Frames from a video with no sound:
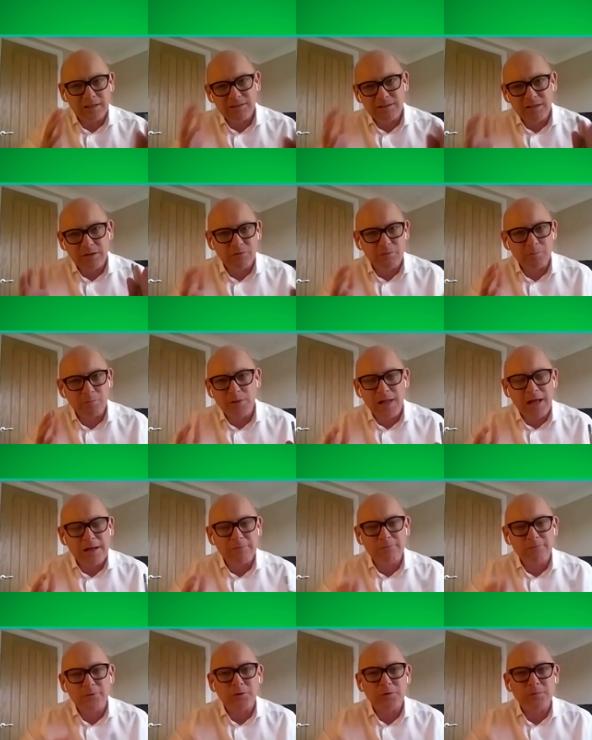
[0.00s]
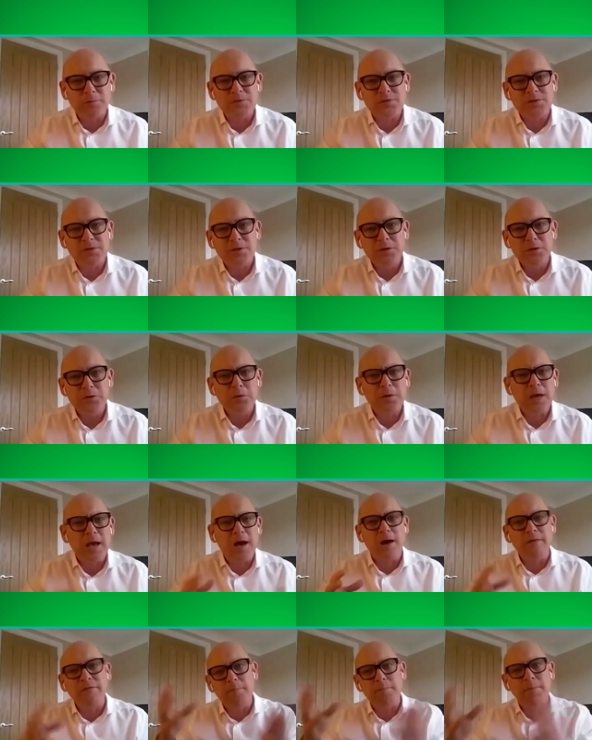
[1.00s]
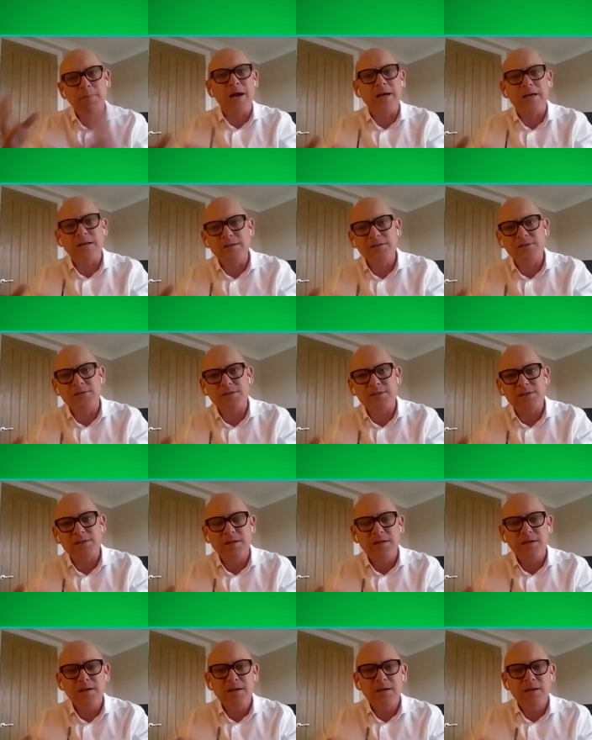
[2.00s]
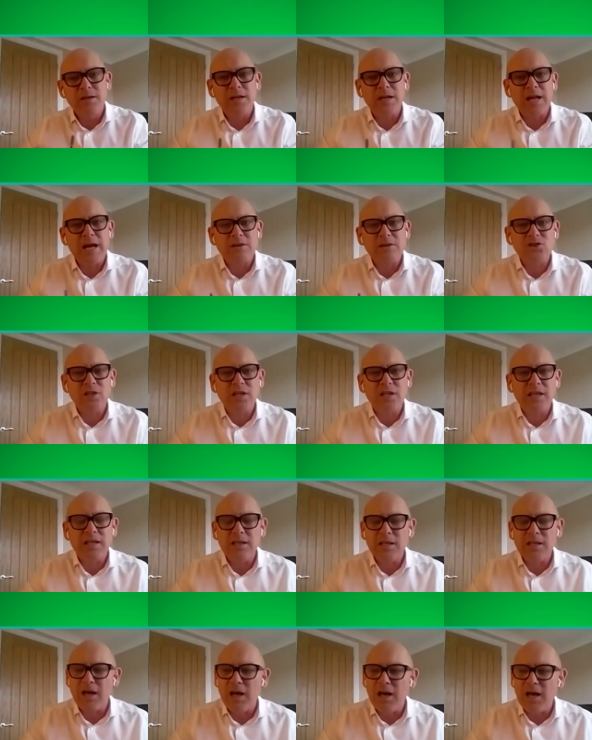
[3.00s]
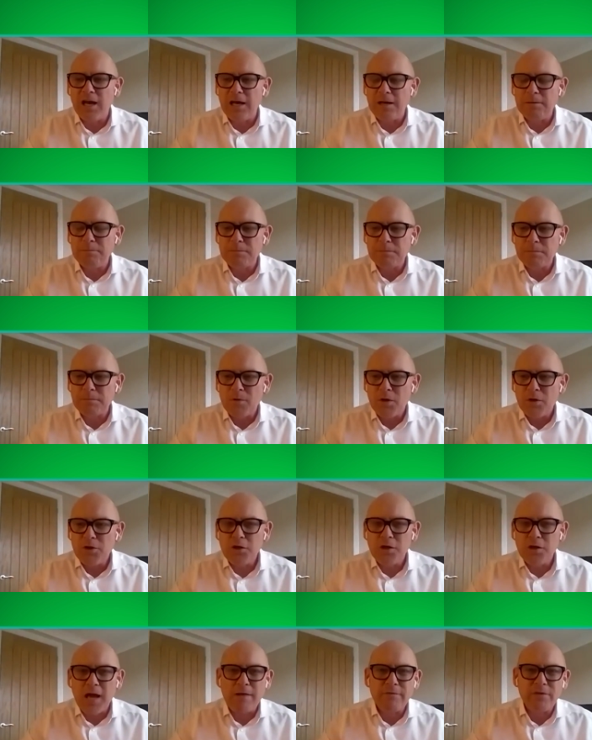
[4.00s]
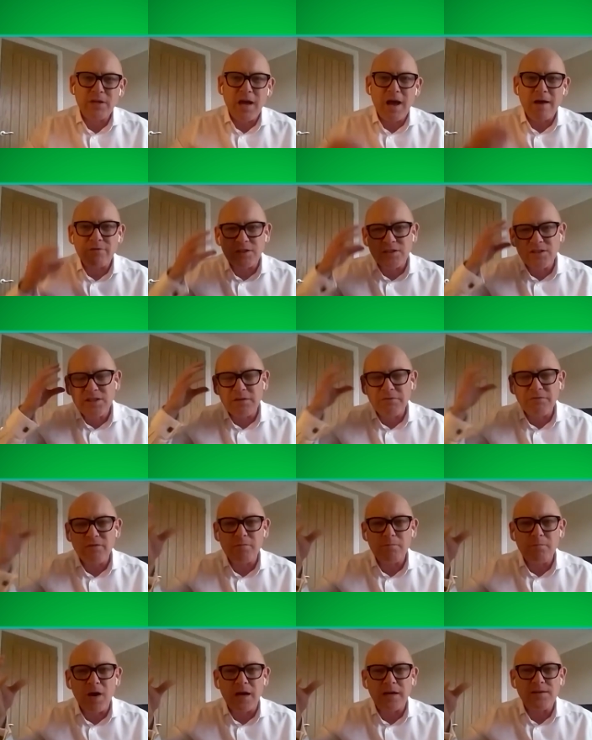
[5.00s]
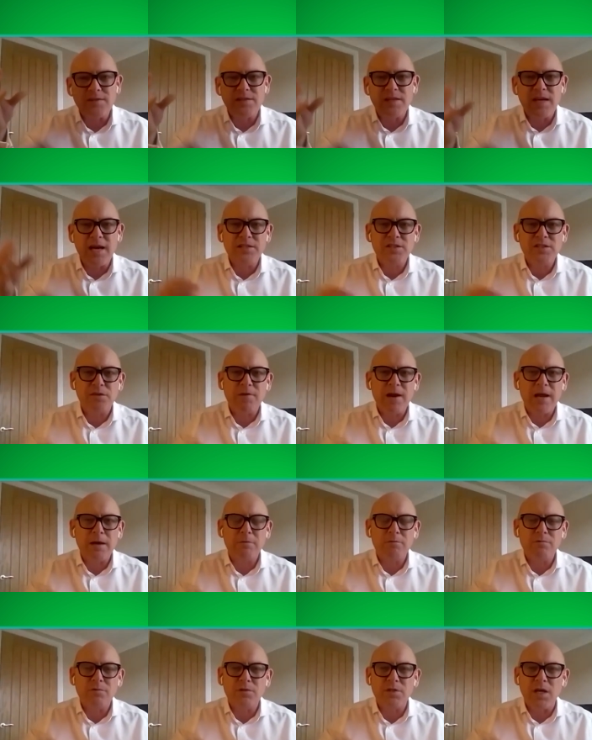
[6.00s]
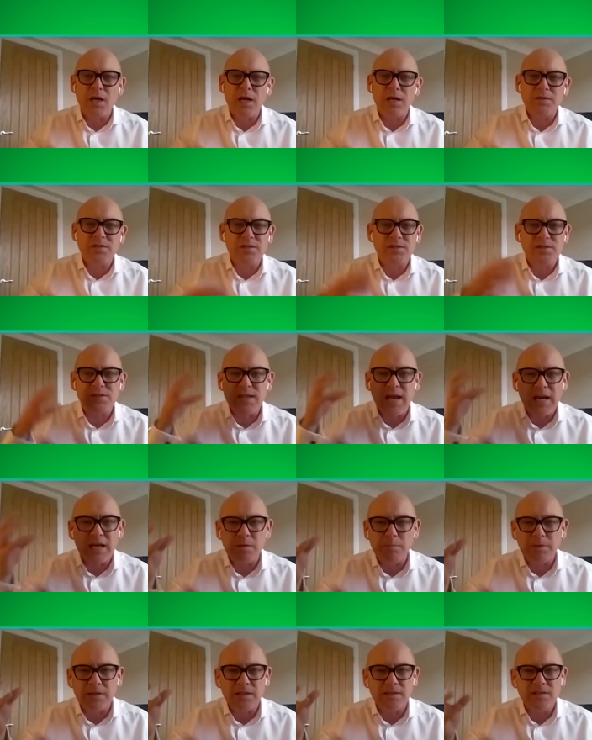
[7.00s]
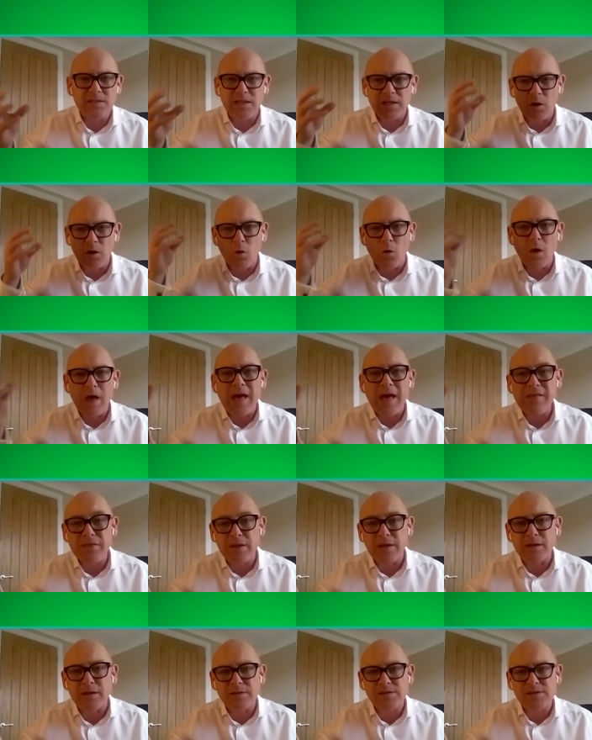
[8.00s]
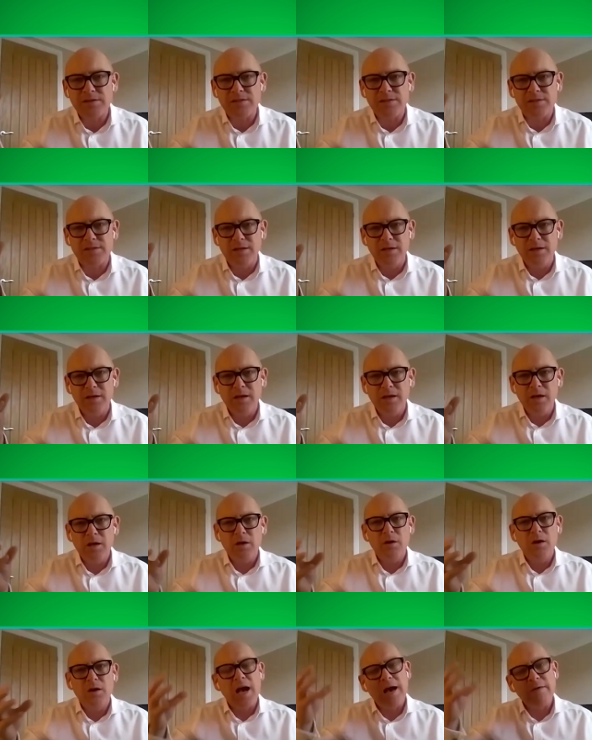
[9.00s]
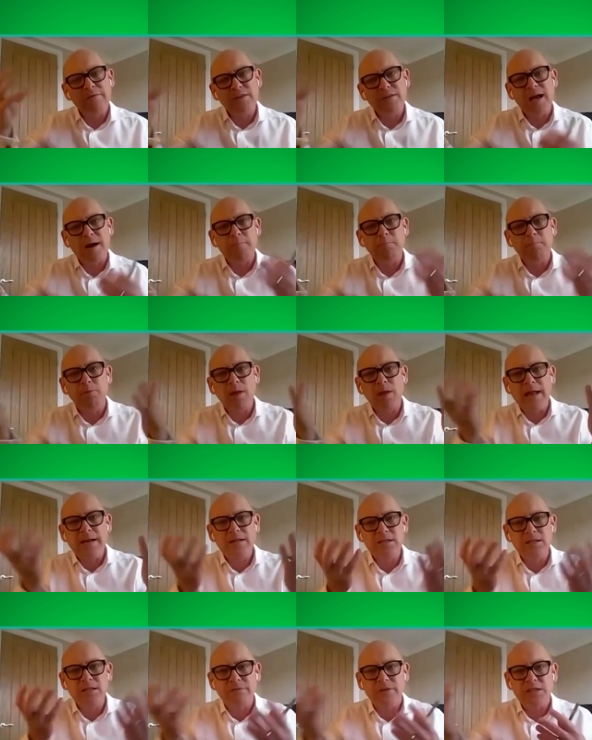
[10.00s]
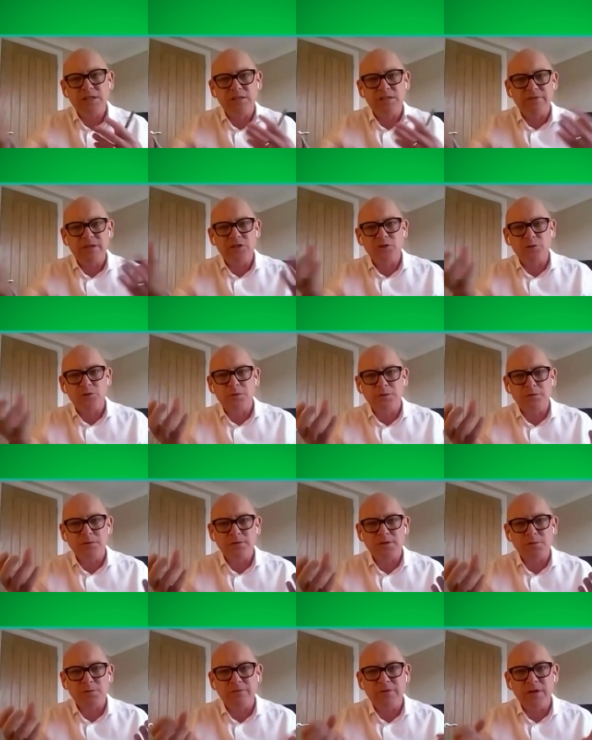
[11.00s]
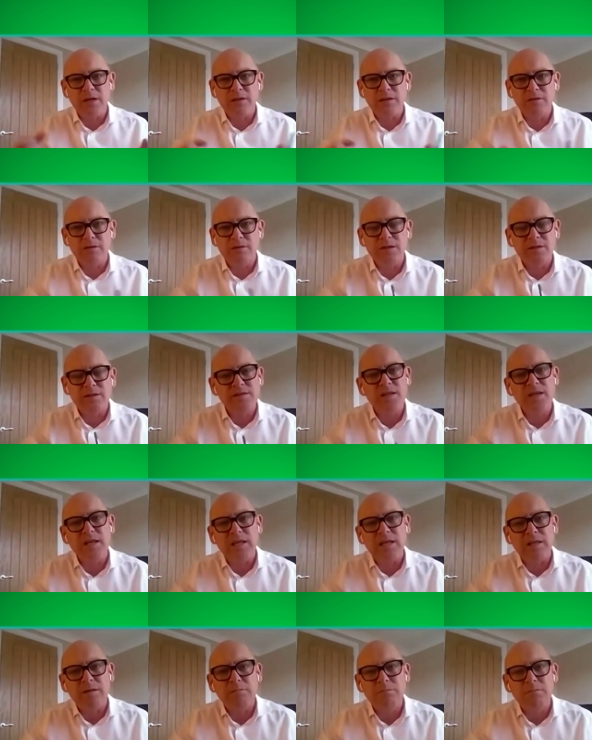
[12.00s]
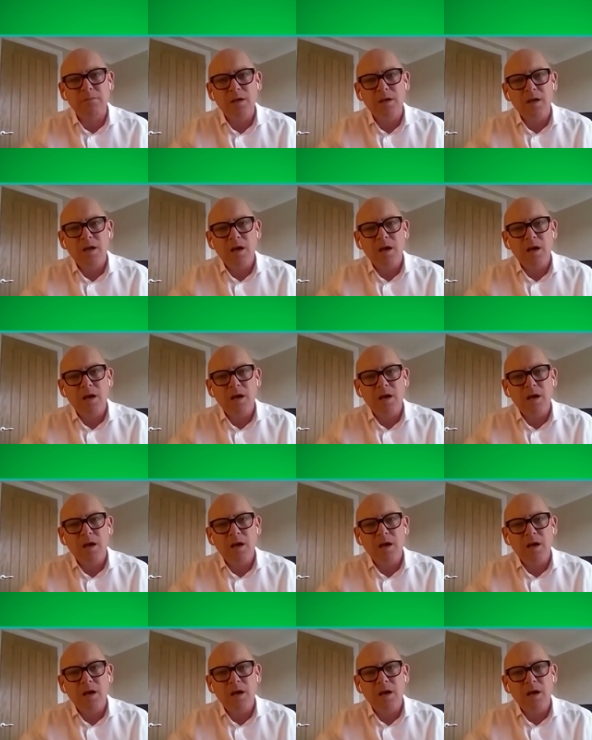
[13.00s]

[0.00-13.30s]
at different platforms you get other buyers that actually um, you know have a have a different mindset around uh, sustainability or ethics yeah. having that blend of individuals within the team